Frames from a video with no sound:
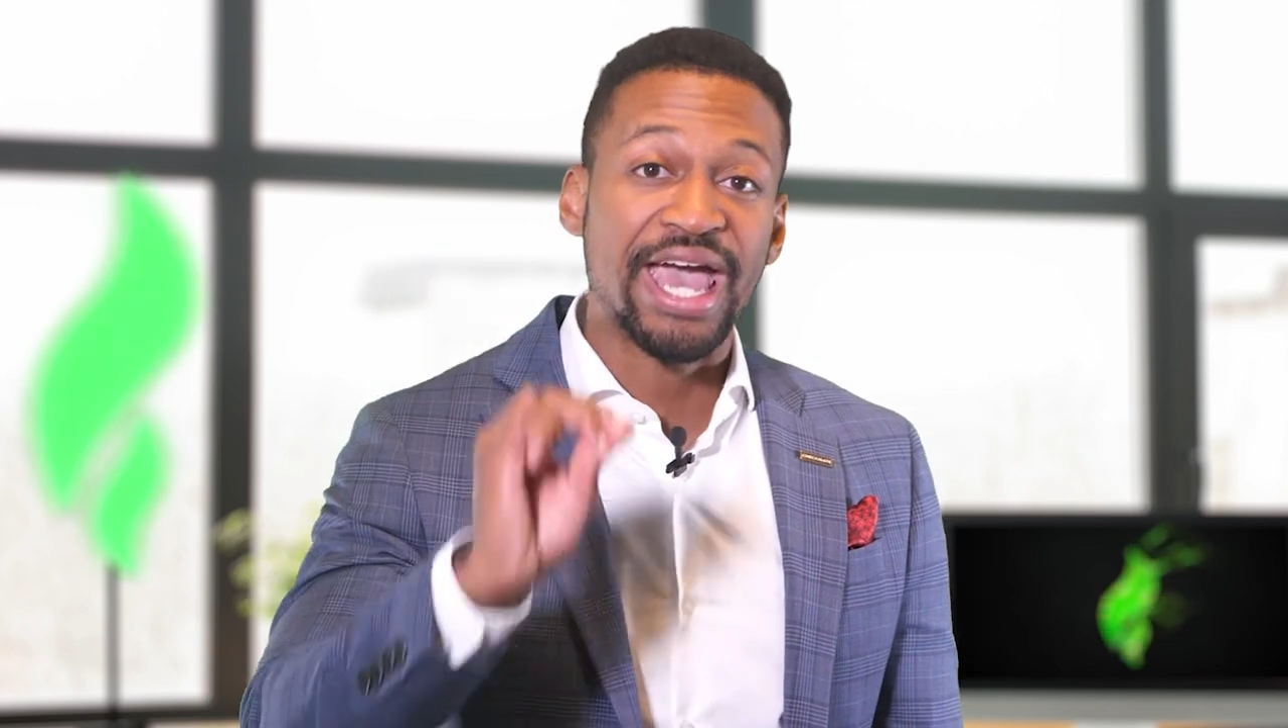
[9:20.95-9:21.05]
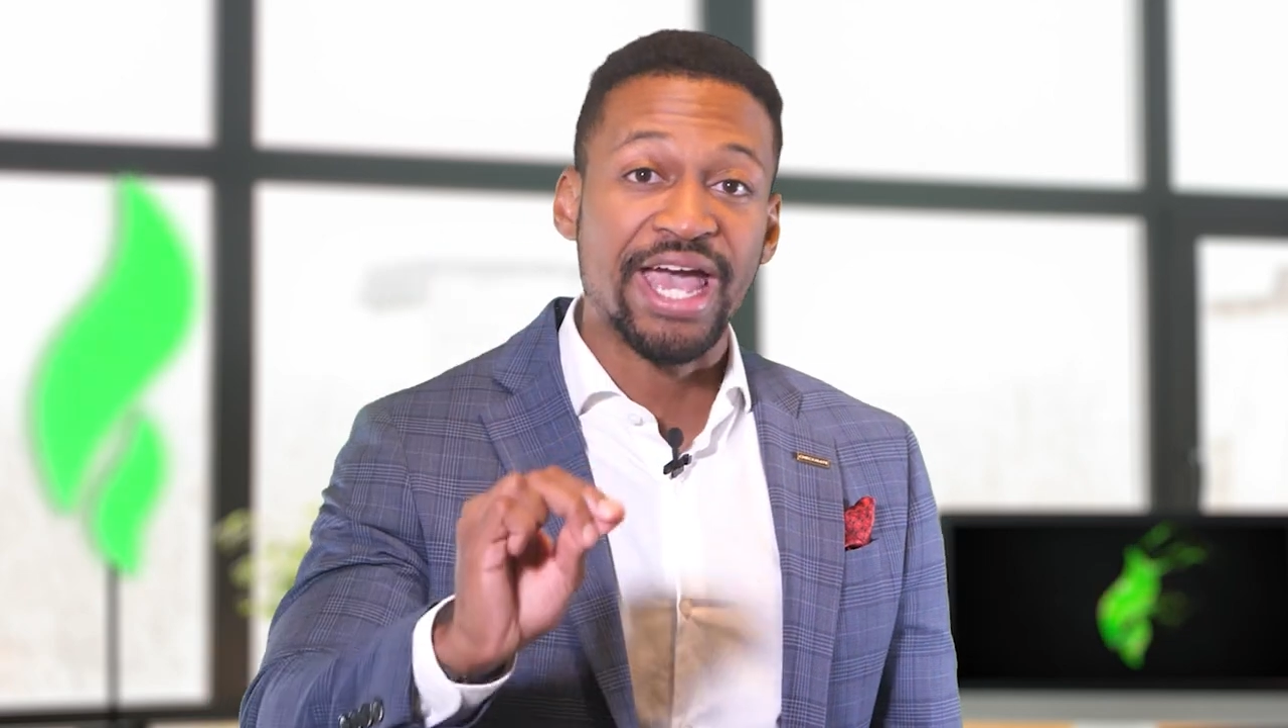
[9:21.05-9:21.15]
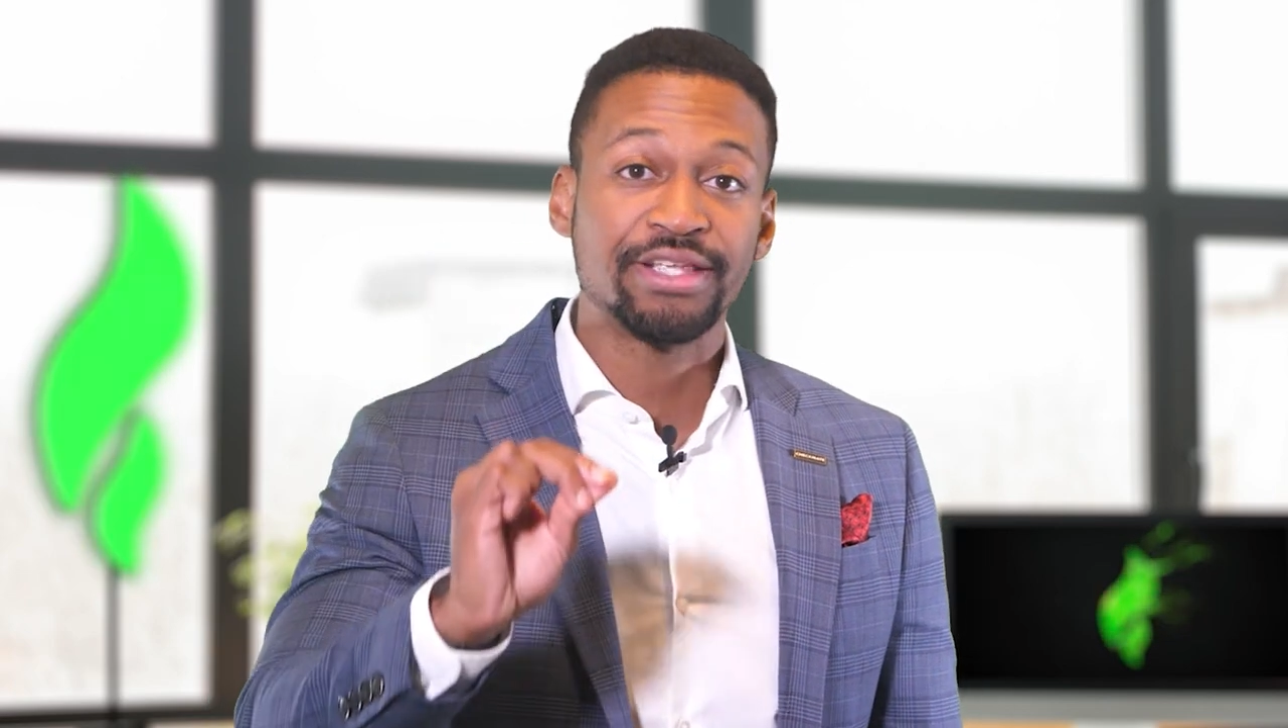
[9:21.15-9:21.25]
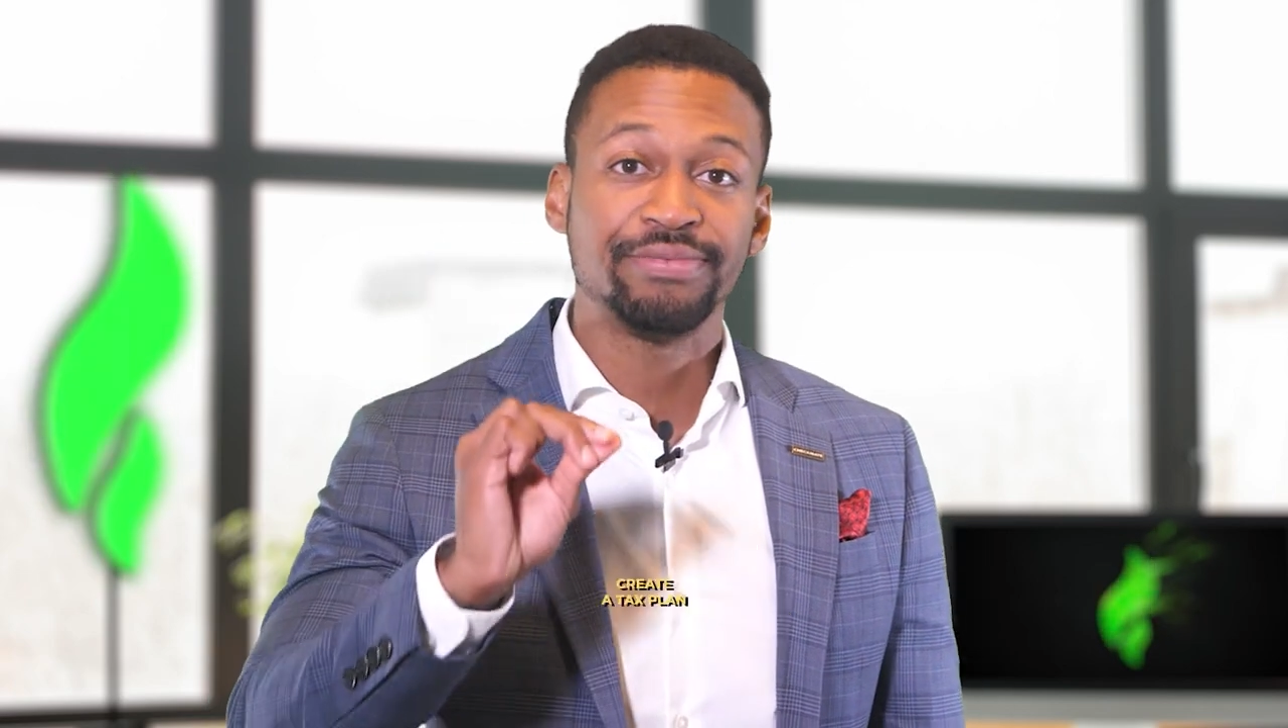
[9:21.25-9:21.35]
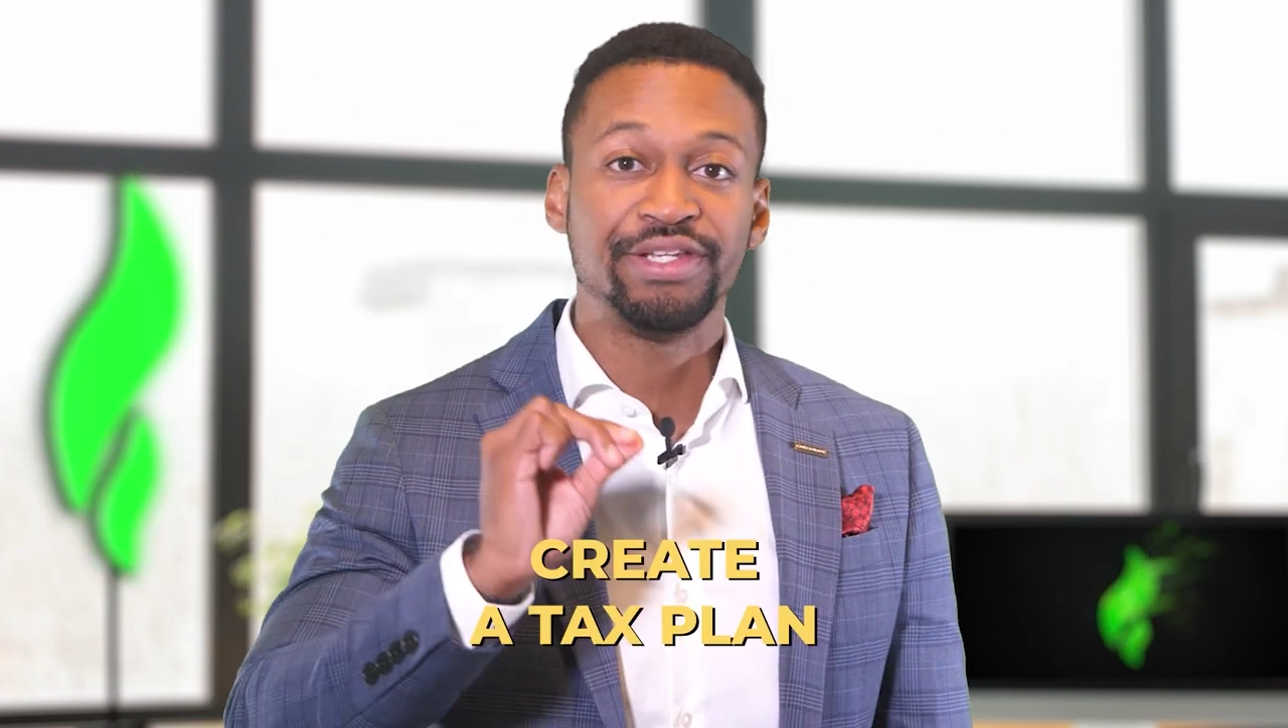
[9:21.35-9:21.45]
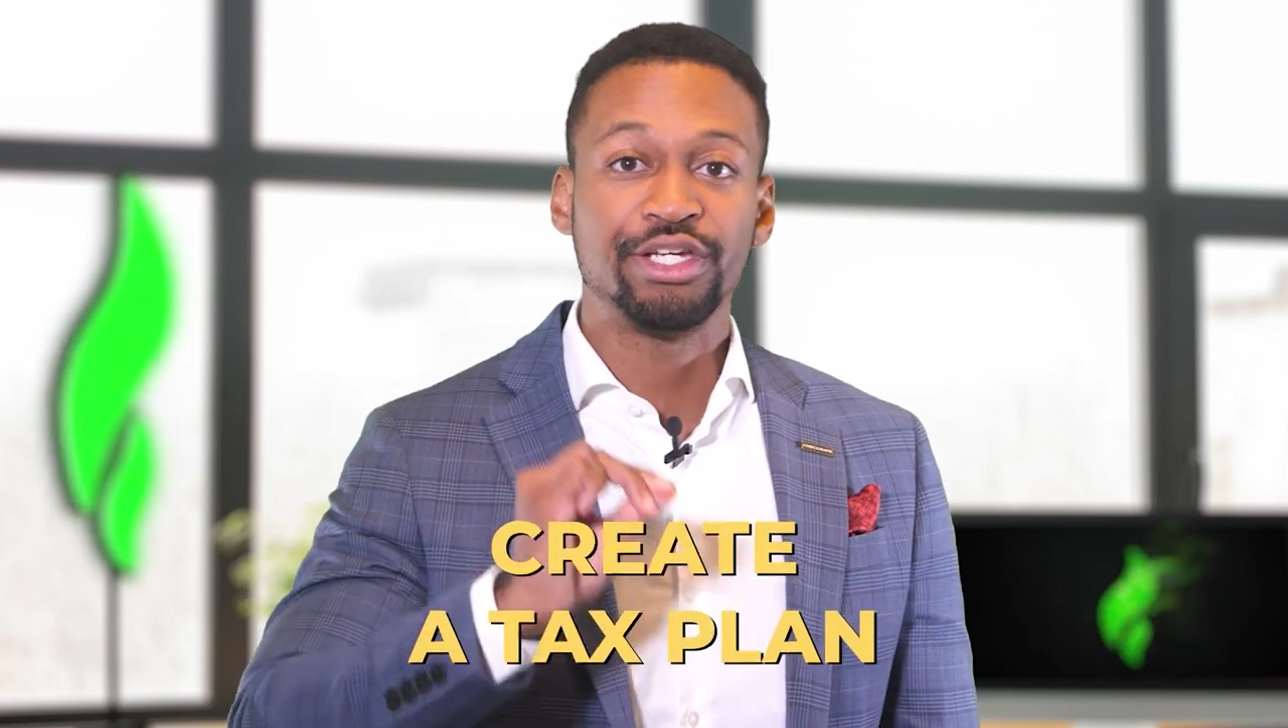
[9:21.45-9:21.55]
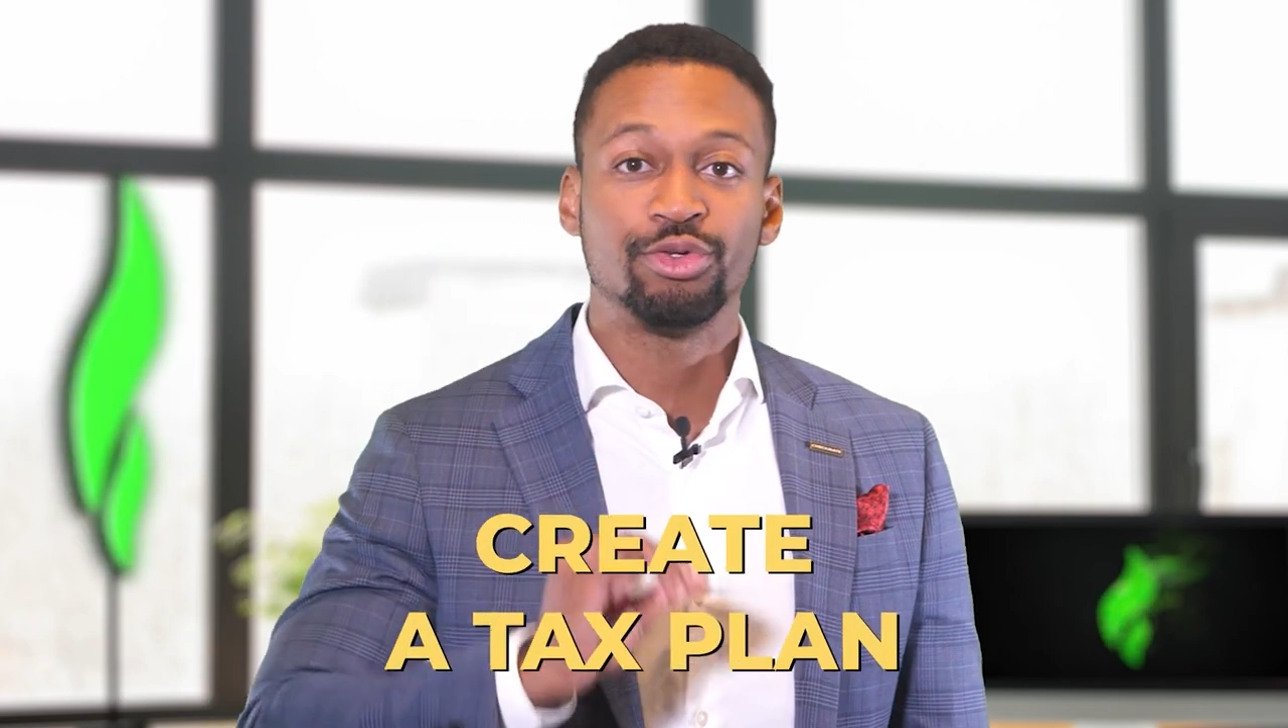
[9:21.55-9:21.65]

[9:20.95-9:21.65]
actively